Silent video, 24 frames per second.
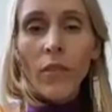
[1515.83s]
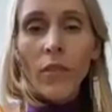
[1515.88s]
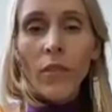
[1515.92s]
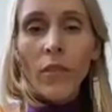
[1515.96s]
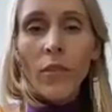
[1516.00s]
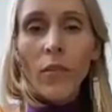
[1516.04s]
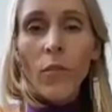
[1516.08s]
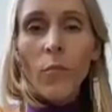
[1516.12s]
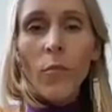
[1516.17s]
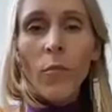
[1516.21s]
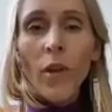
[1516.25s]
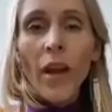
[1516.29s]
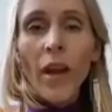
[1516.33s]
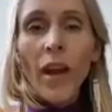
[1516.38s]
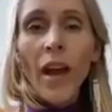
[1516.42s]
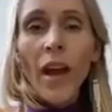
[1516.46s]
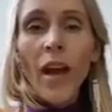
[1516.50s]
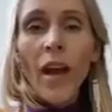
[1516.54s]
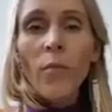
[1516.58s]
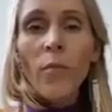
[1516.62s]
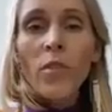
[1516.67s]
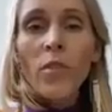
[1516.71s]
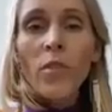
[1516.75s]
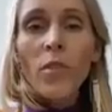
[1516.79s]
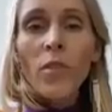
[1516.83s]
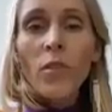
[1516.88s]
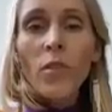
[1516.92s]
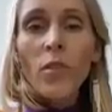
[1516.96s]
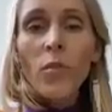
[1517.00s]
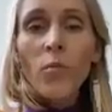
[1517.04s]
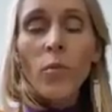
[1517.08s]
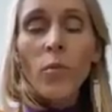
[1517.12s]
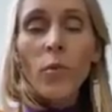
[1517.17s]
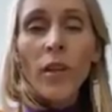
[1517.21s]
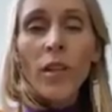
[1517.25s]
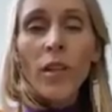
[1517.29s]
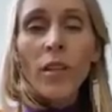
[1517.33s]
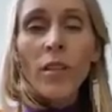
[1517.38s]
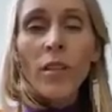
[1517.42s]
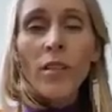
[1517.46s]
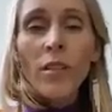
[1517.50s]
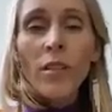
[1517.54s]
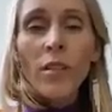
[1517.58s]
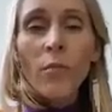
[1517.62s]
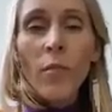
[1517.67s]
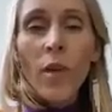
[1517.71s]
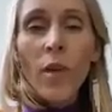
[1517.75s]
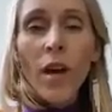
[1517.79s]
Or perhaps you bring
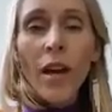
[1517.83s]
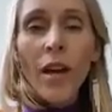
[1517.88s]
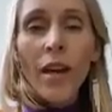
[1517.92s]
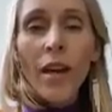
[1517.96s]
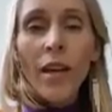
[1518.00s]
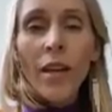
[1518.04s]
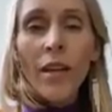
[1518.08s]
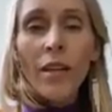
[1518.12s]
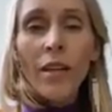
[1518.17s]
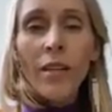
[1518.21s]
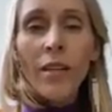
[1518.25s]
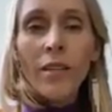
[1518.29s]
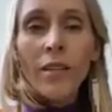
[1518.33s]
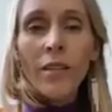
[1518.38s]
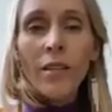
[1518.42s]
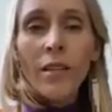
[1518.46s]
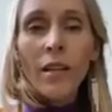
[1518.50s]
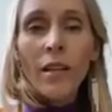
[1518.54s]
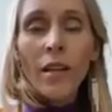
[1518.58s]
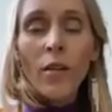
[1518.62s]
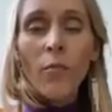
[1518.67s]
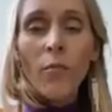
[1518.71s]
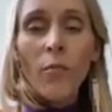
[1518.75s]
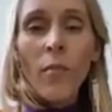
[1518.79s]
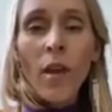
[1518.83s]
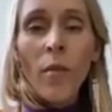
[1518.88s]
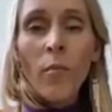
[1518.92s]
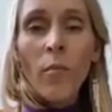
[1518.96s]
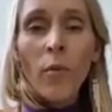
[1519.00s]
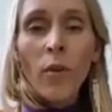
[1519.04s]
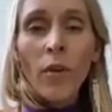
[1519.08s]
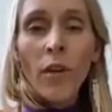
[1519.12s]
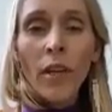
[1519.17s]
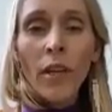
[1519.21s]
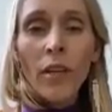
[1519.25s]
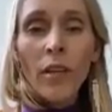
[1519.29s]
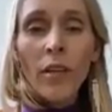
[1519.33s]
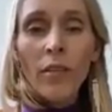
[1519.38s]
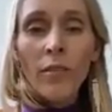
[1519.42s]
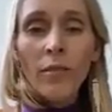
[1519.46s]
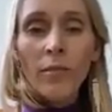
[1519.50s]
to mind a memory,